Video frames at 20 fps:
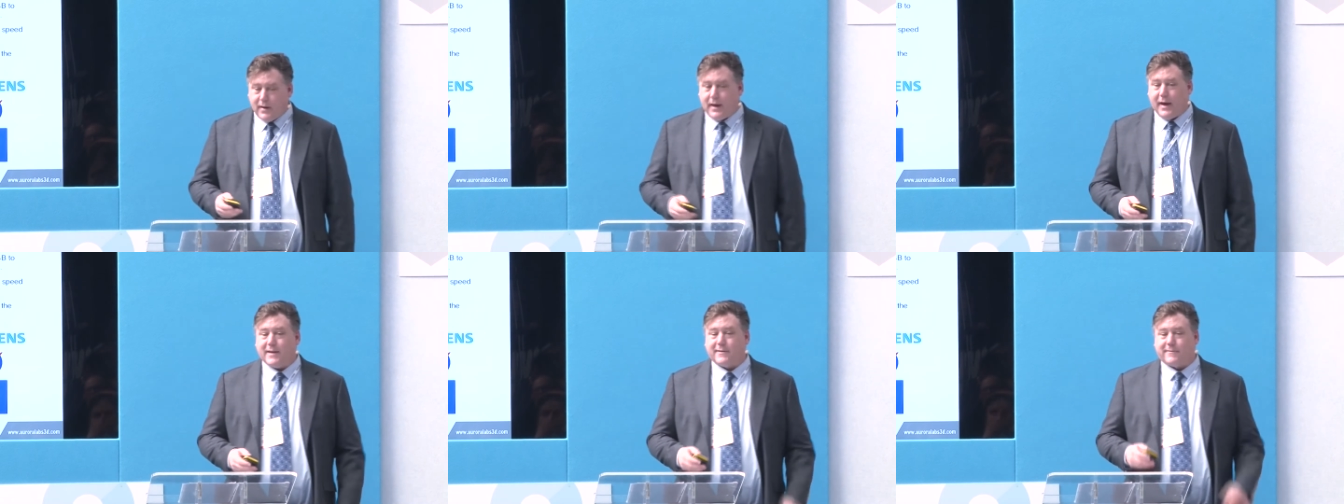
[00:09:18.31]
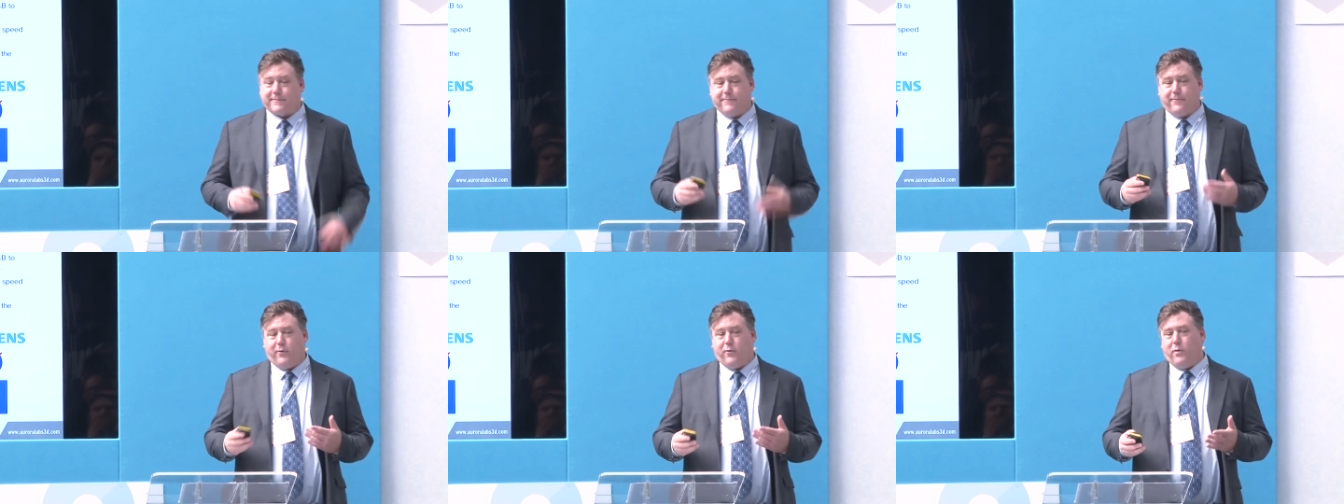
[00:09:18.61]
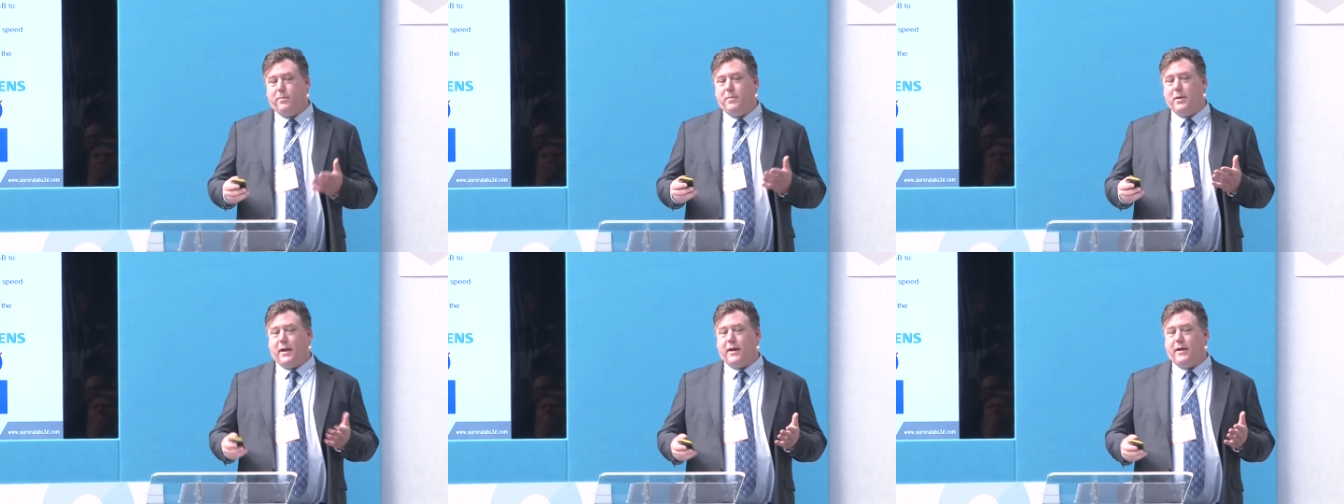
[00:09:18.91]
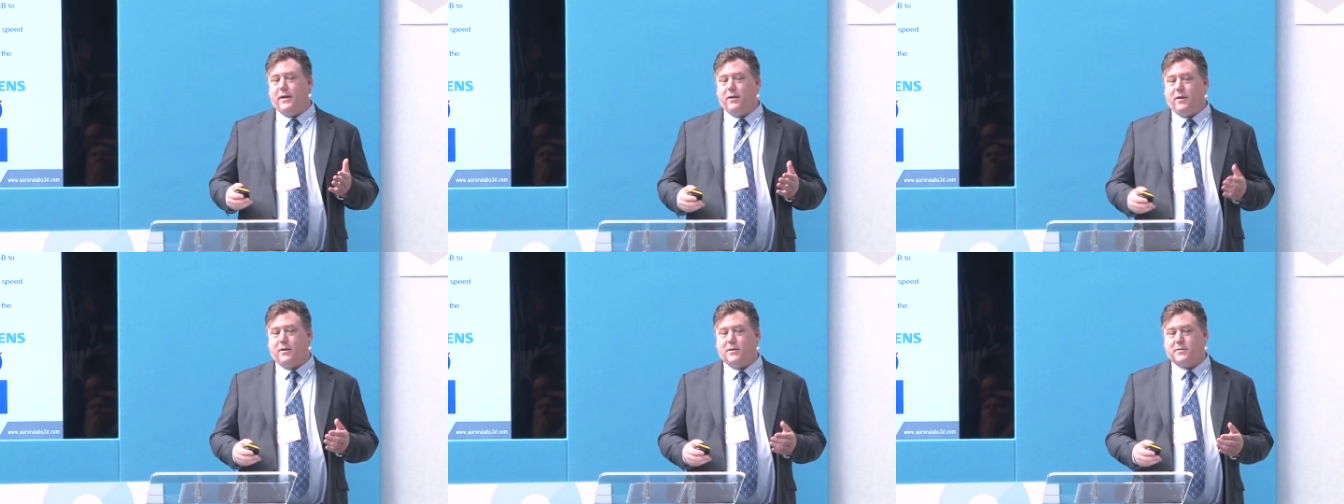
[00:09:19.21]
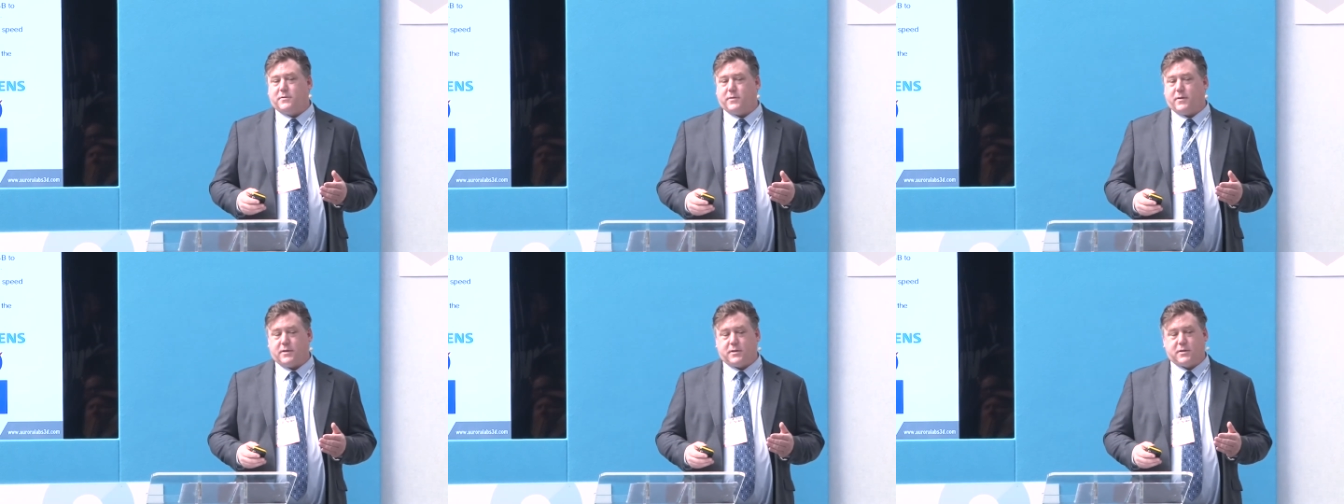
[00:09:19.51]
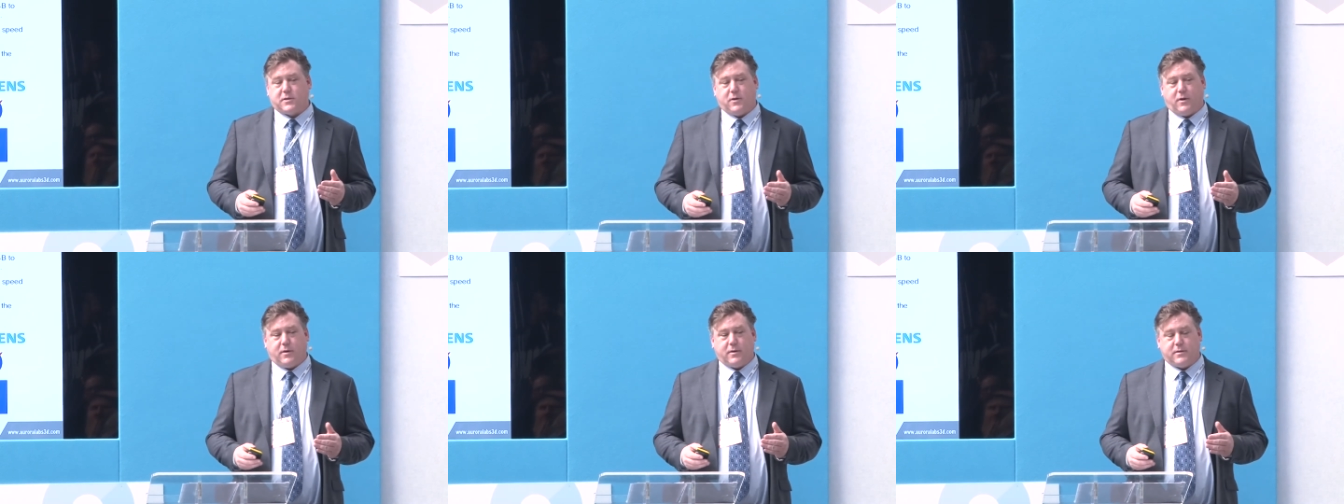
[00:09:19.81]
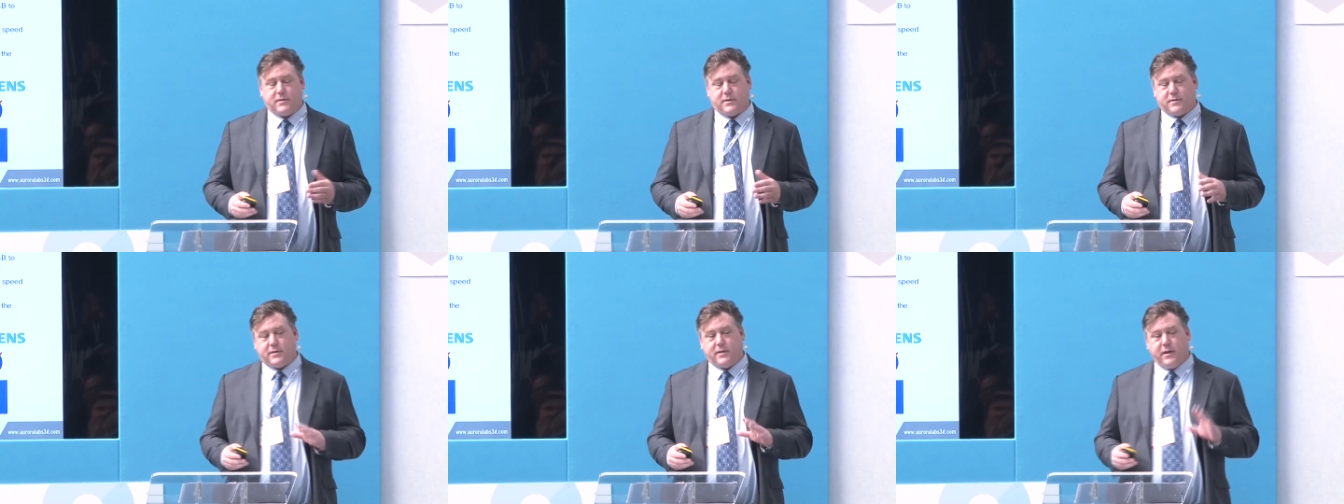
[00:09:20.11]
has $4 billion worth of stock
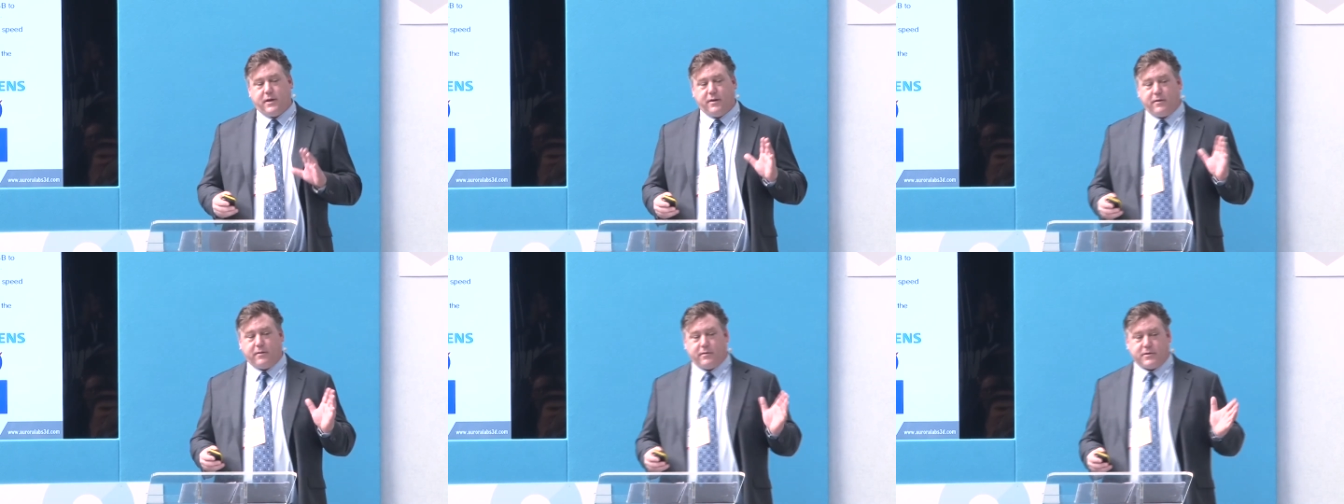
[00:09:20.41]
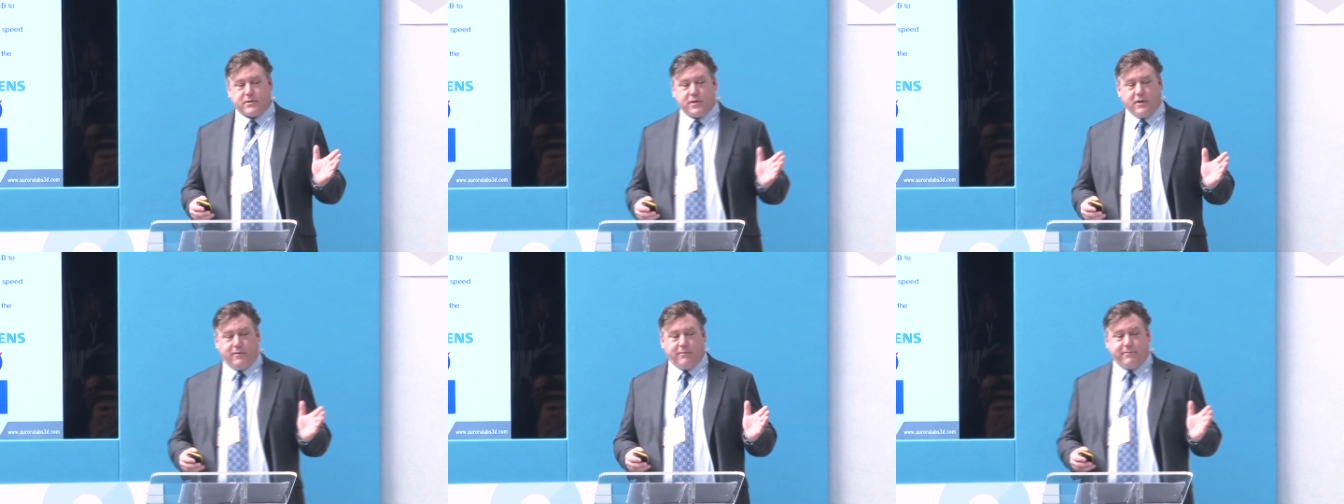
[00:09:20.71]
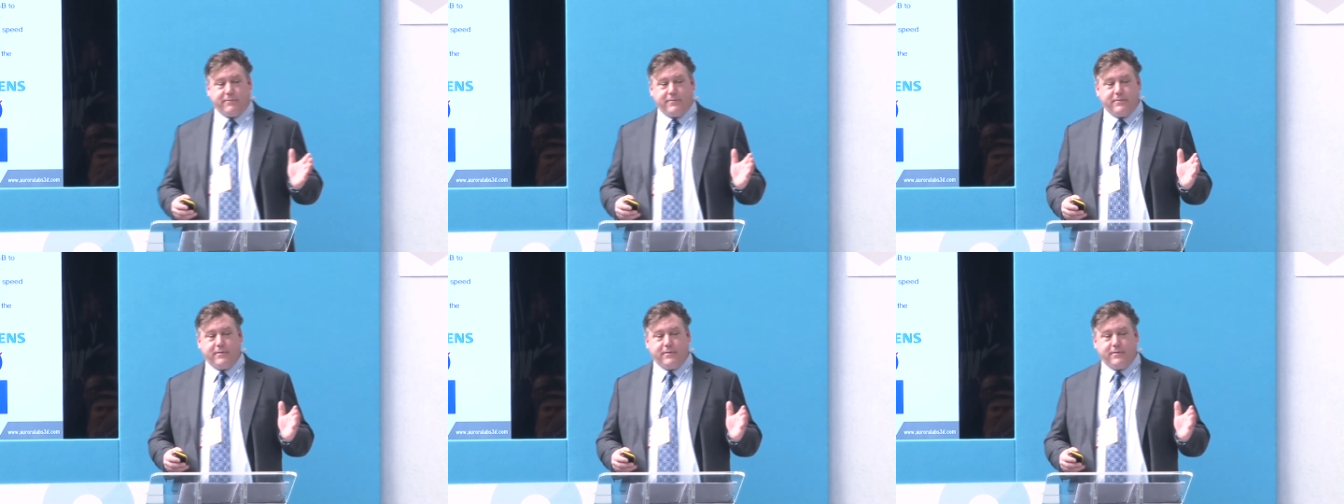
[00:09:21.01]
just sitting on the shelf.